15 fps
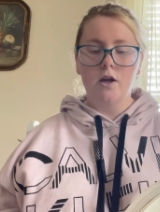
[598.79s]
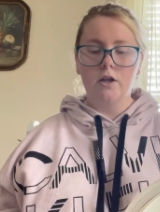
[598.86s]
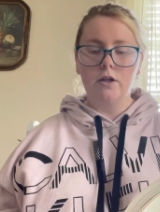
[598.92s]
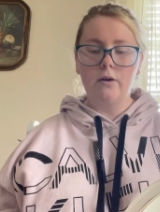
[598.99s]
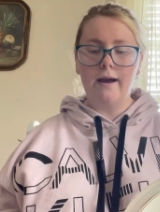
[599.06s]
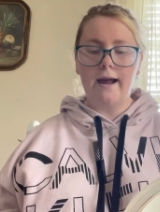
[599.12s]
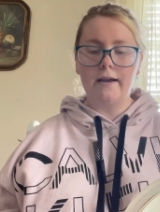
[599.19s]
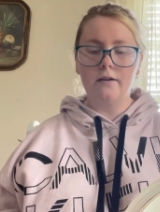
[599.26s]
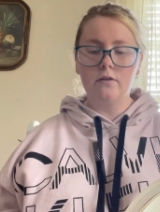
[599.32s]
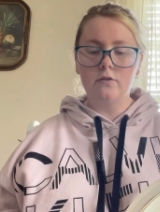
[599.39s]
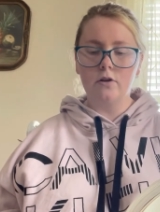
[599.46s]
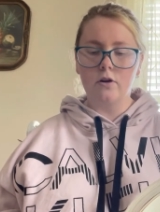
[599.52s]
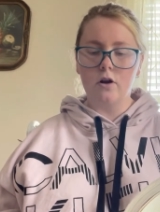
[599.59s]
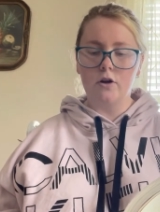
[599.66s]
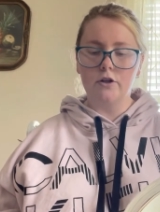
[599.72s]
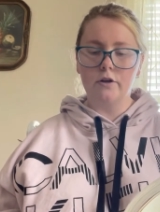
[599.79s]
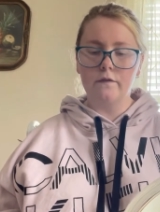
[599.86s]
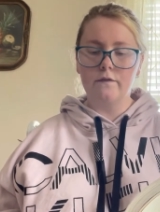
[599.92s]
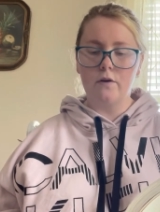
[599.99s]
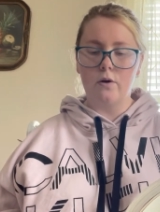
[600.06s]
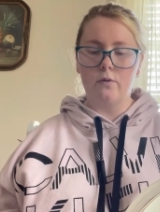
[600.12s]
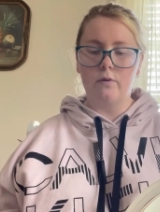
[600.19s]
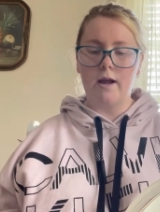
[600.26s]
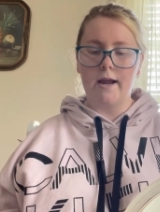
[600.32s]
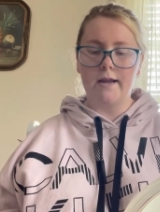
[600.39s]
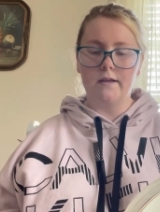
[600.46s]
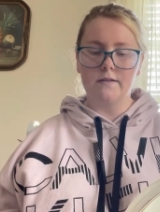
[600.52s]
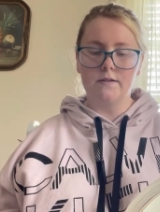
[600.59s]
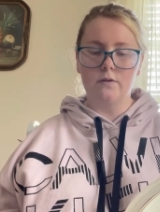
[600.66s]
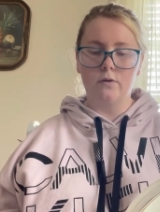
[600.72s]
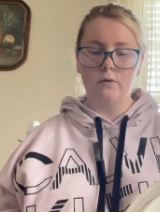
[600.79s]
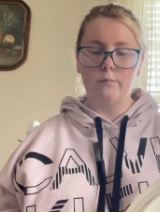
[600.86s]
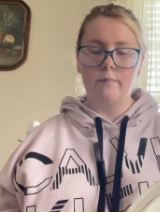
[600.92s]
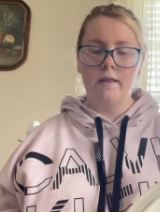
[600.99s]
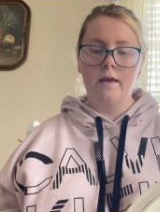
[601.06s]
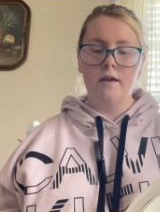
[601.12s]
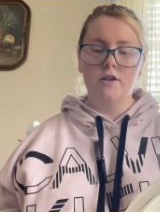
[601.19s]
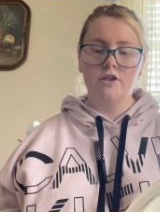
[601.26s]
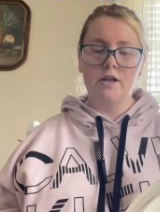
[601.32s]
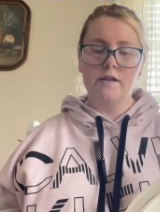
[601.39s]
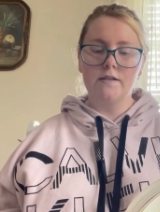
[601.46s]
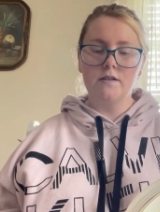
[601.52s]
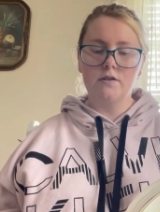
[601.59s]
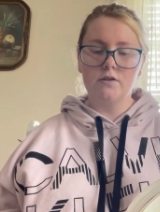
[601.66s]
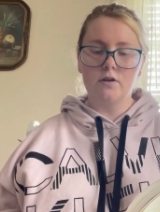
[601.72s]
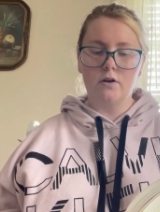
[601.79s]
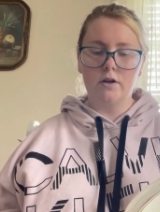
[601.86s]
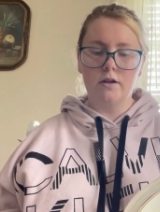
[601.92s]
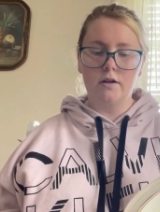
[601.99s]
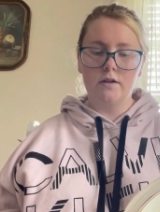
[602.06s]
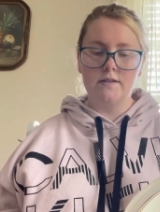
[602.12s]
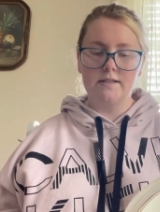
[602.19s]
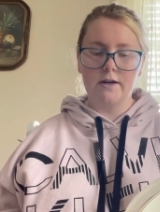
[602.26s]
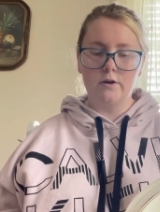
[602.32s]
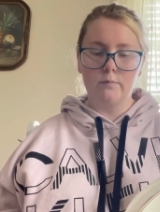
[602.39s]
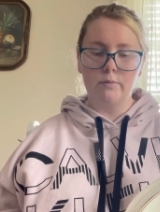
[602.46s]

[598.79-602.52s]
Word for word: You had an alert on your phone, I assume. Jason started, stared